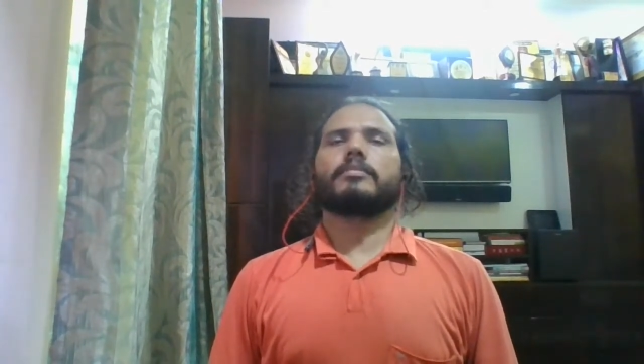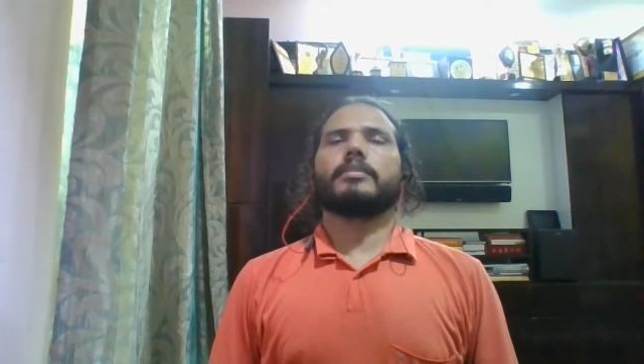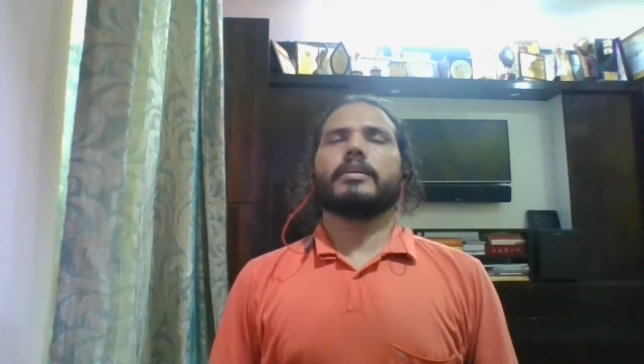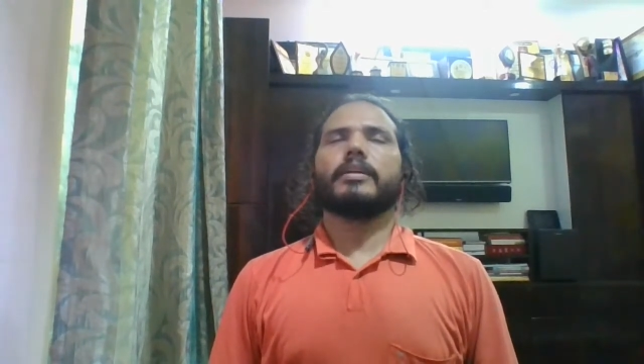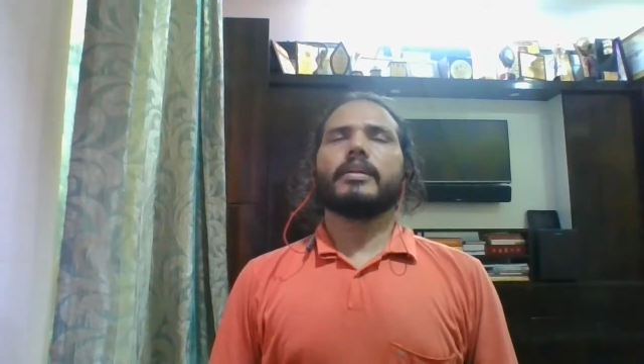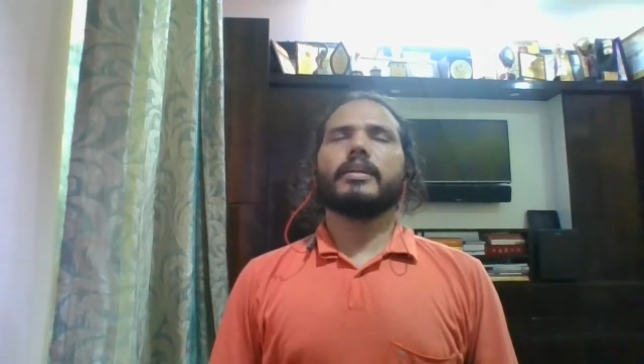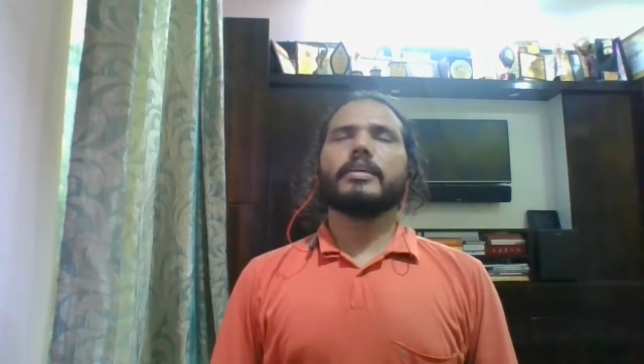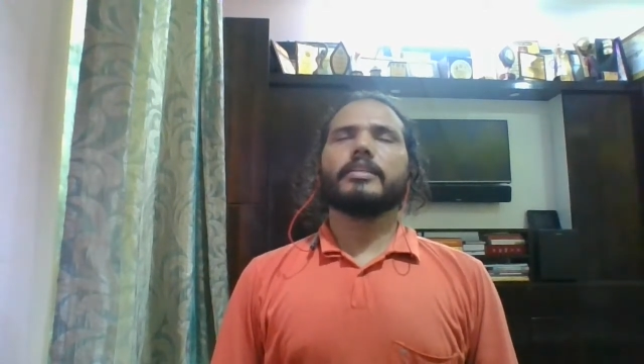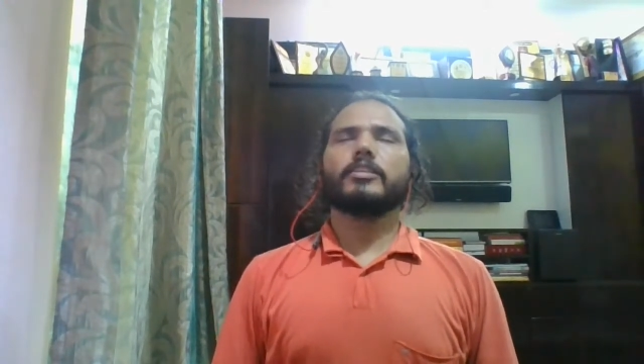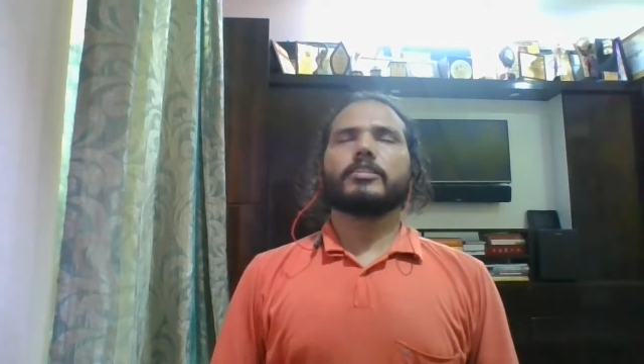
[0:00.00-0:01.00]

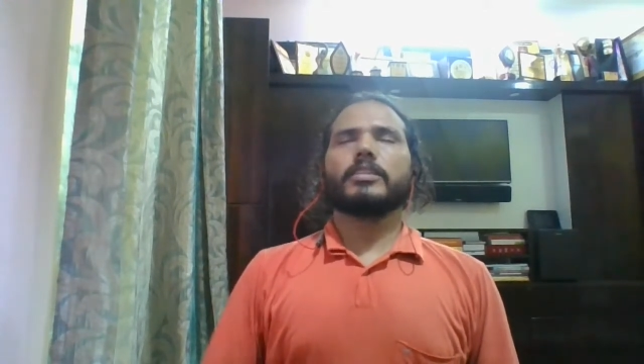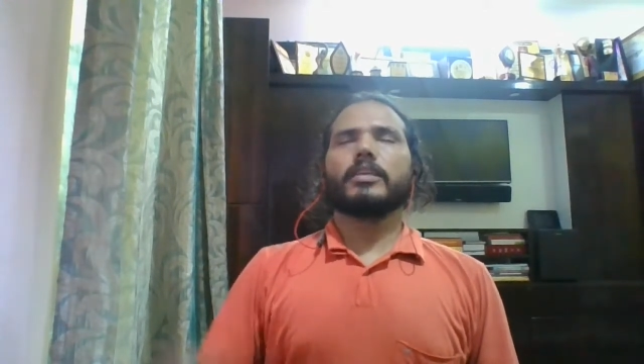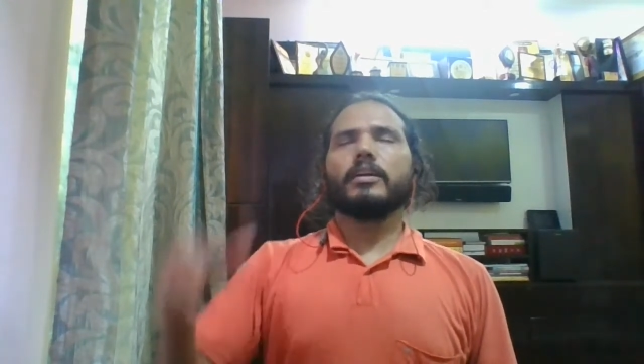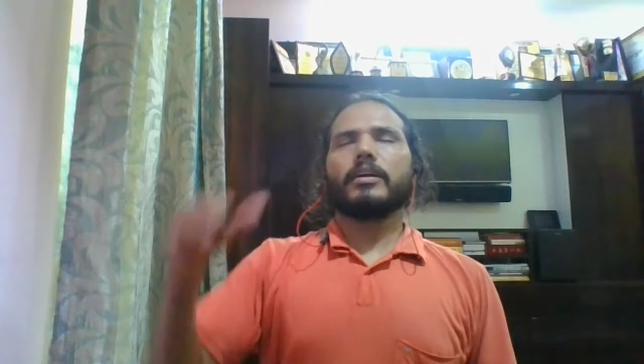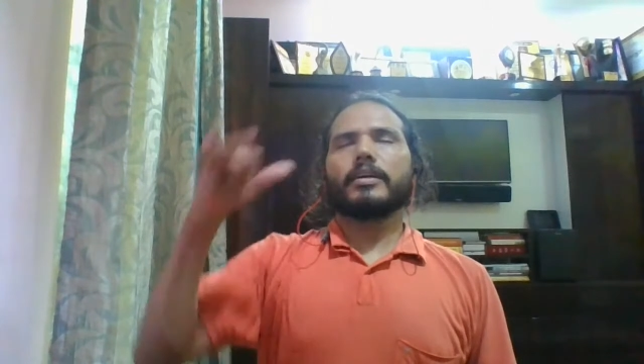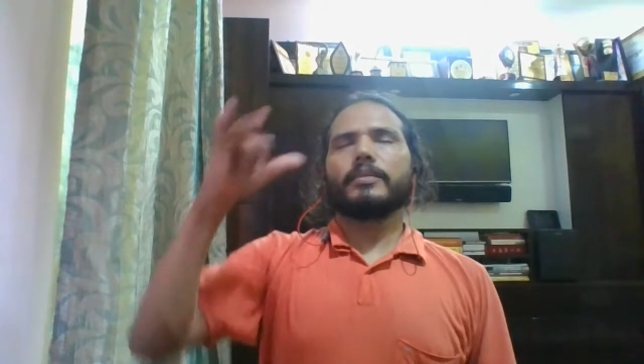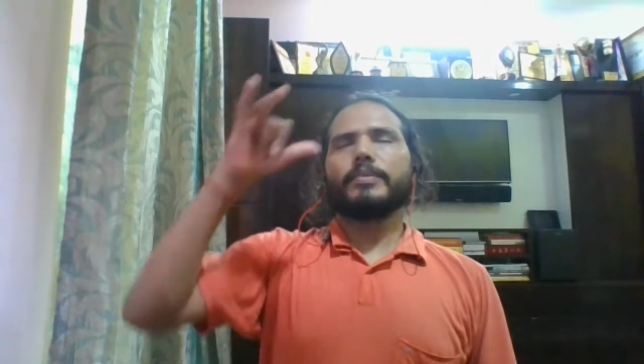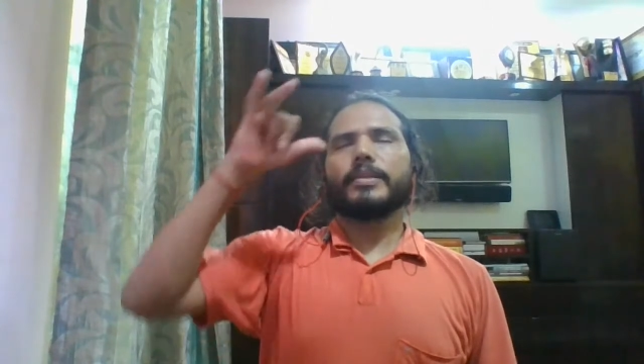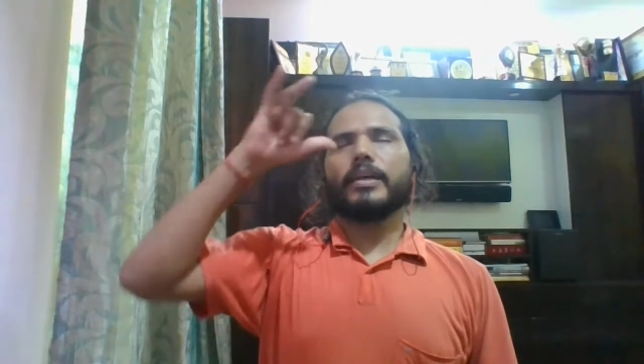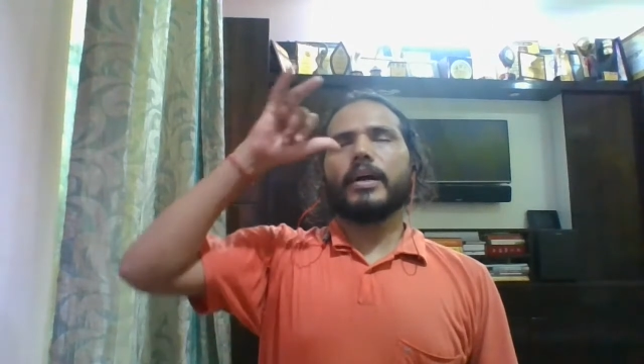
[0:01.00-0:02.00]
Release your chin lock and
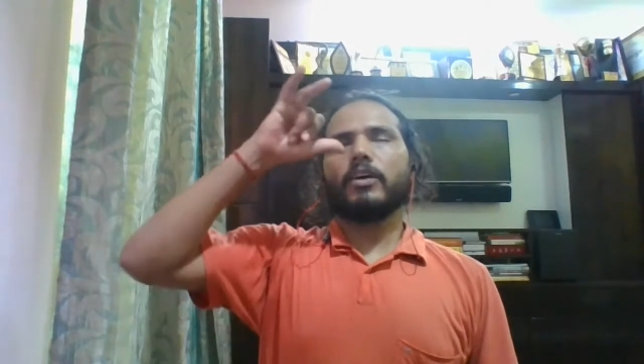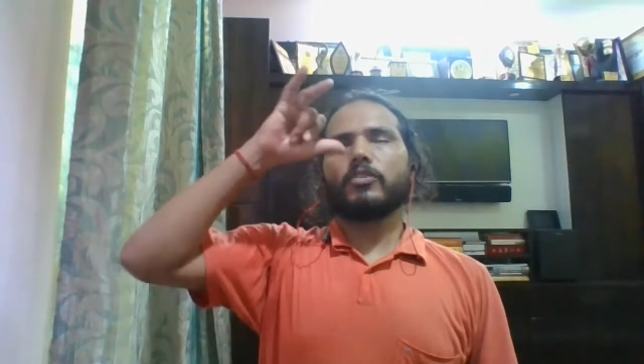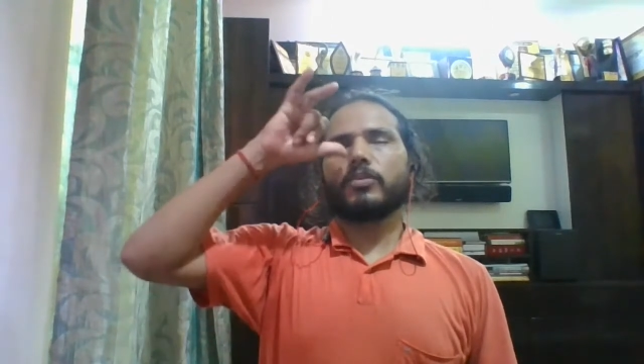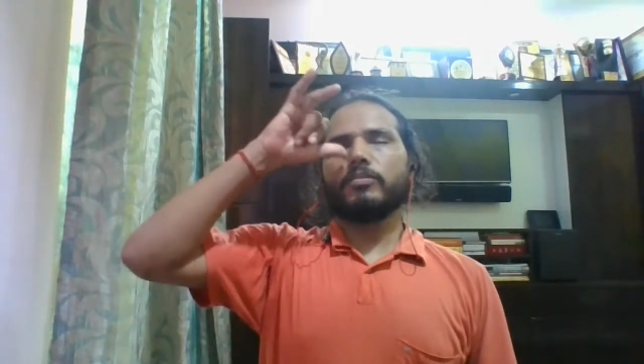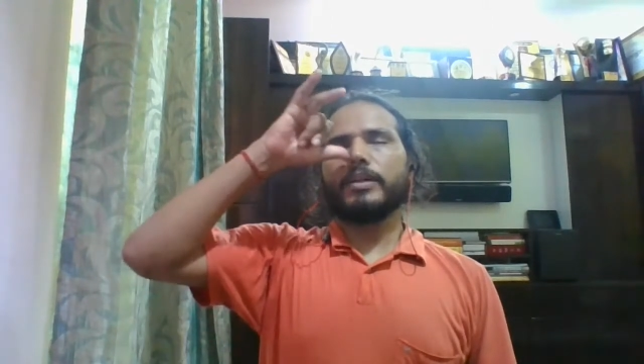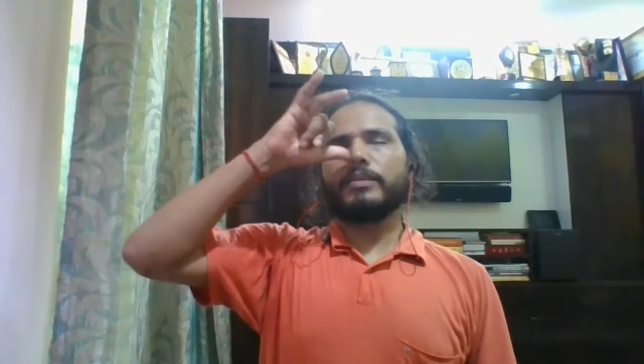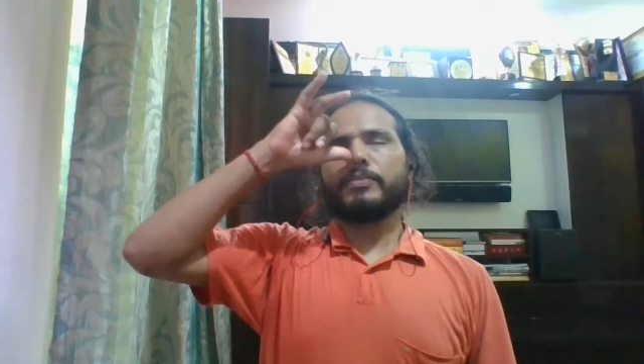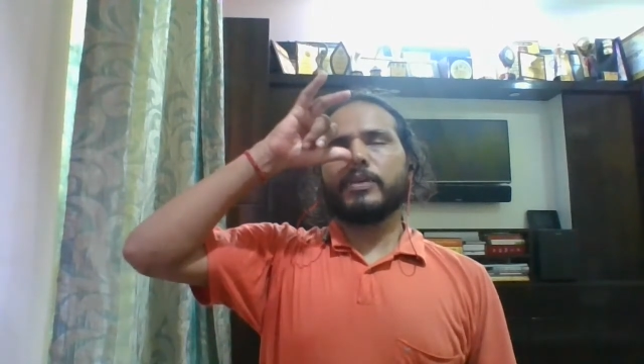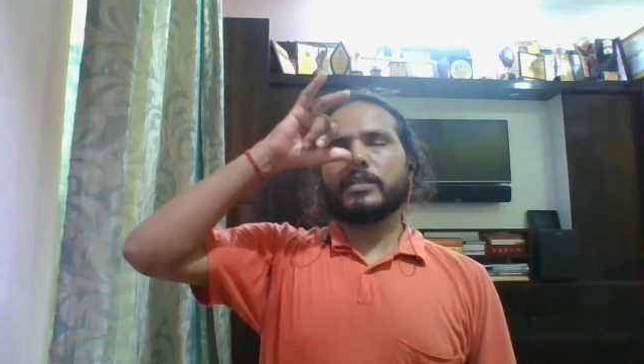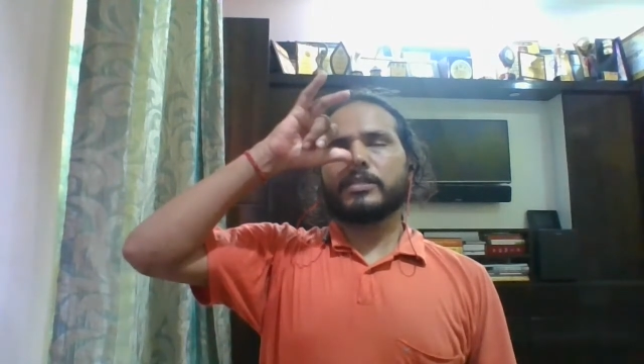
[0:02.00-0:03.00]
breathe out from left
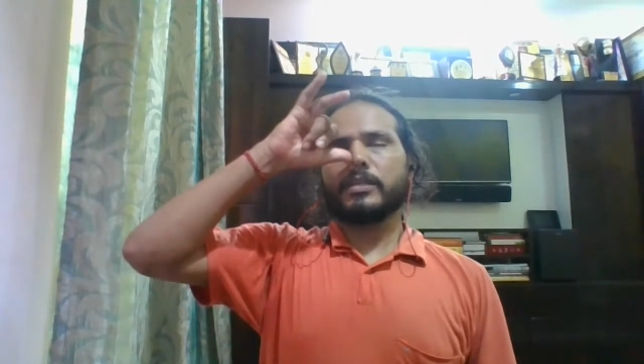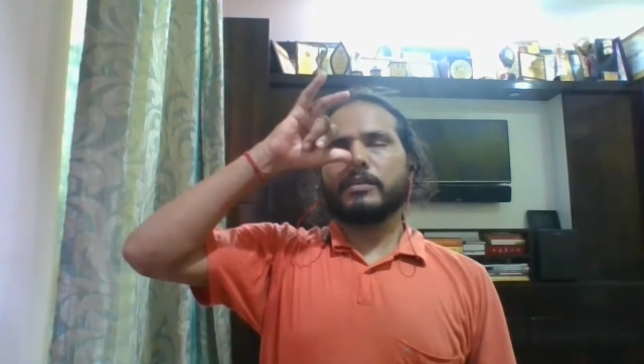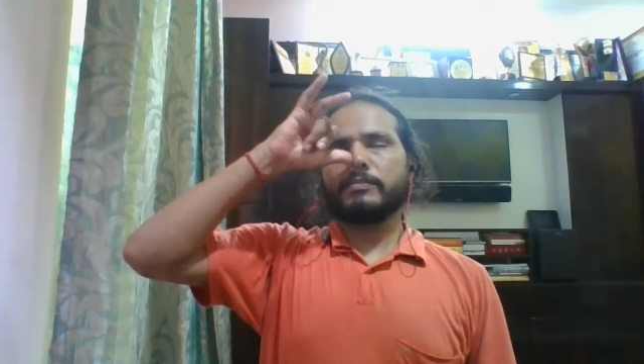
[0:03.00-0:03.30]
nostril.